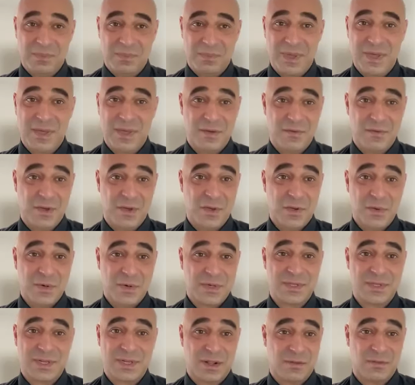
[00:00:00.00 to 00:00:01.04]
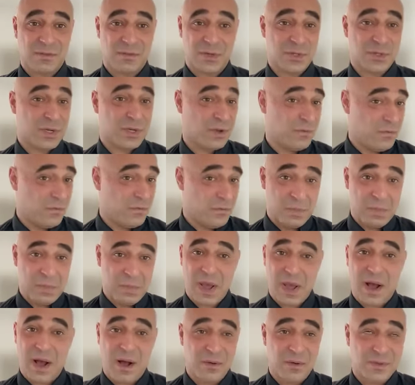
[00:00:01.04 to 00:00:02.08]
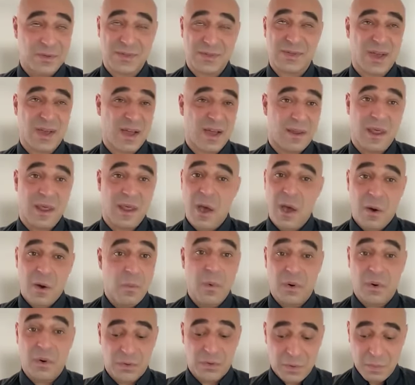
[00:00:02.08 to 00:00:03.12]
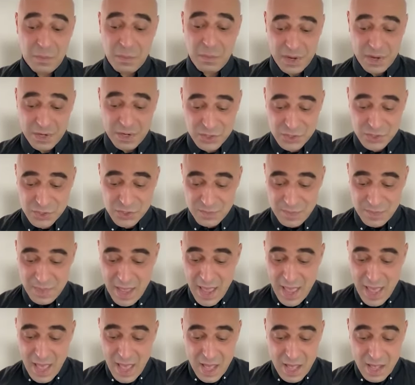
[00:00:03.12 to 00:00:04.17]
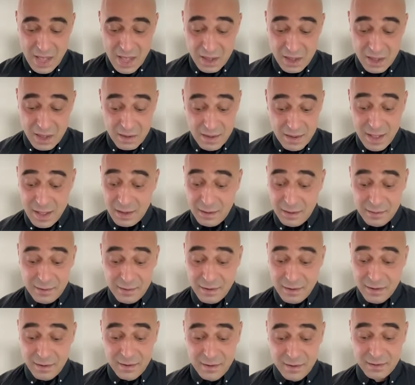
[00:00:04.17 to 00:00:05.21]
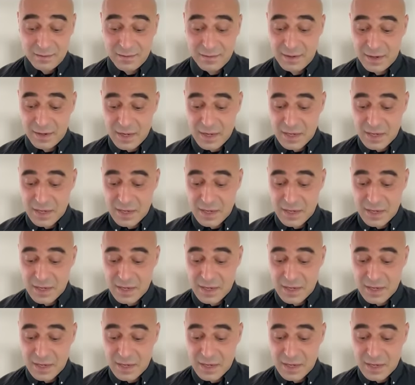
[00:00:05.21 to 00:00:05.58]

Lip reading: giving yourself a shot from the outside won't do much. L-carnitine